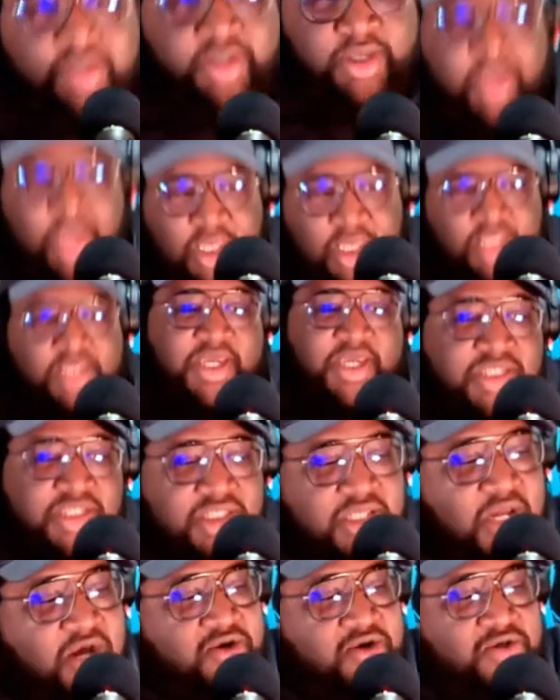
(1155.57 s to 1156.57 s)
Yes,
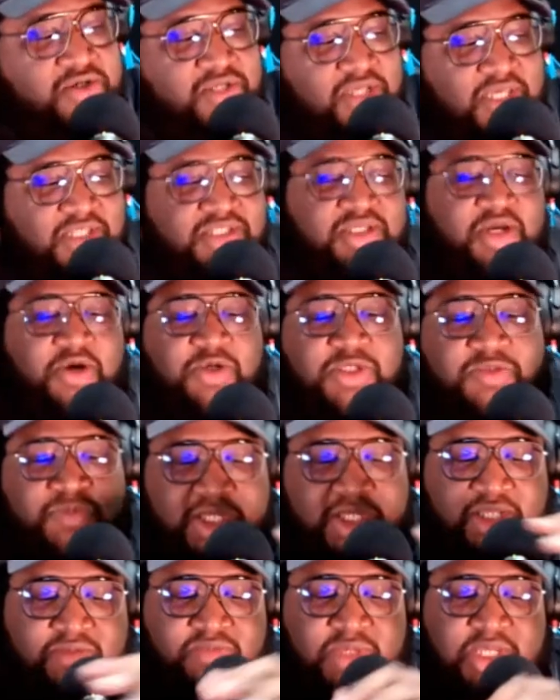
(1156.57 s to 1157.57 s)
sir. Yes, sir. It's been a
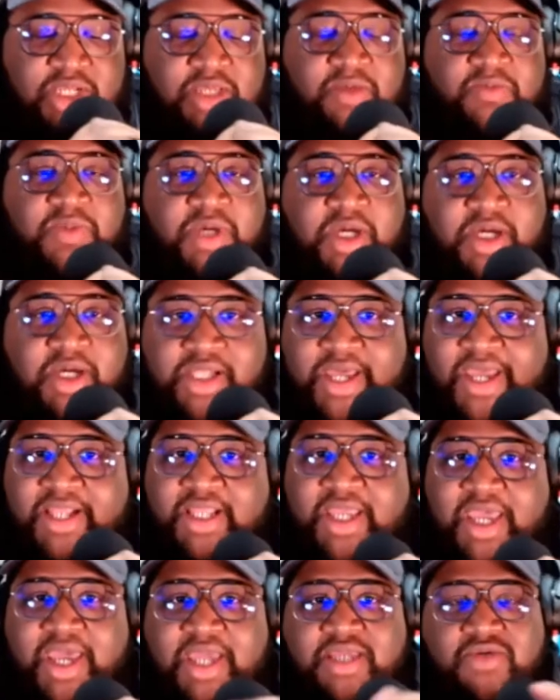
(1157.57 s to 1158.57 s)
minute, but glad to
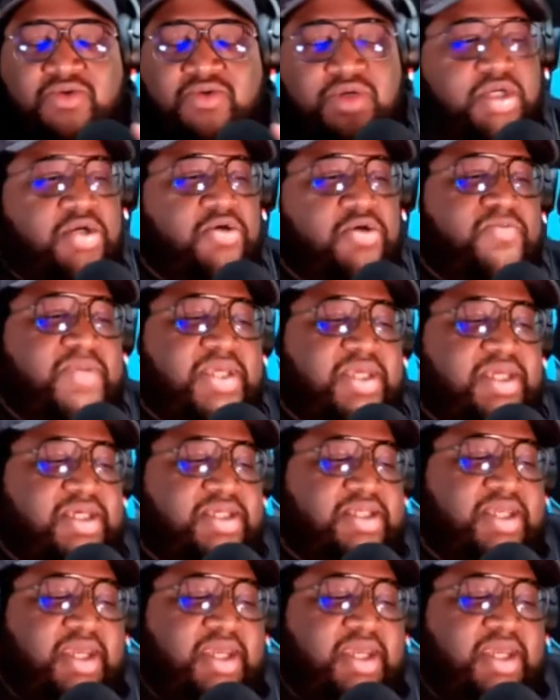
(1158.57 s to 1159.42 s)
have you here, man.